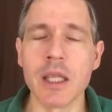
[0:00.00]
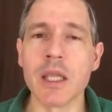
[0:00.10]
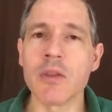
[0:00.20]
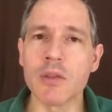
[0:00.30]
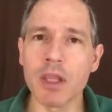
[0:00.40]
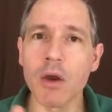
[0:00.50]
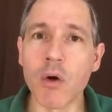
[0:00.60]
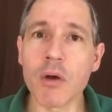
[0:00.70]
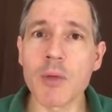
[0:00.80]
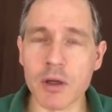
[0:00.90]
in the
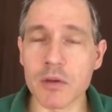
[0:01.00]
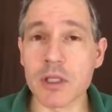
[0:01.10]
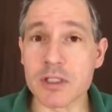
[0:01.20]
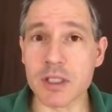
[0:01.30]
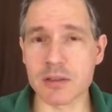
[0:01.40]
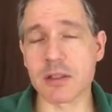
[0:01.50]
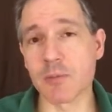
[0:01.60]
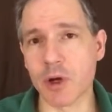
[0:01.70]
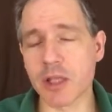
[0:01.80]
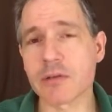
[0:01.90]
hormone
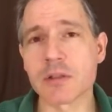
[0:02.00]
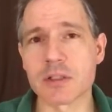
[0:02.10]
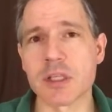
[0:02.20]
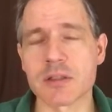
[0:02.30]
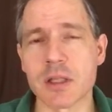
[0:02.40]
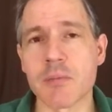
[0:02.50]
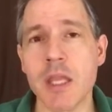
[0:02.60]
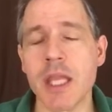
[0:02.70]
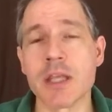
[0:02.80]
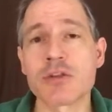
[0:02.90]
system or endocrine system
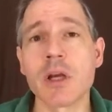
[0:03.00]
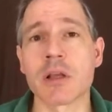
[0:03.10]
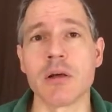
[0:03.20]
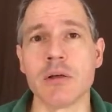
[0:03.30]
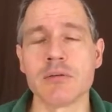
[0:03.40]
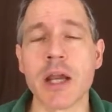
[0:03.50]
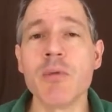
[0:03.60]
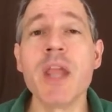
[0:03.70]
is critical, right?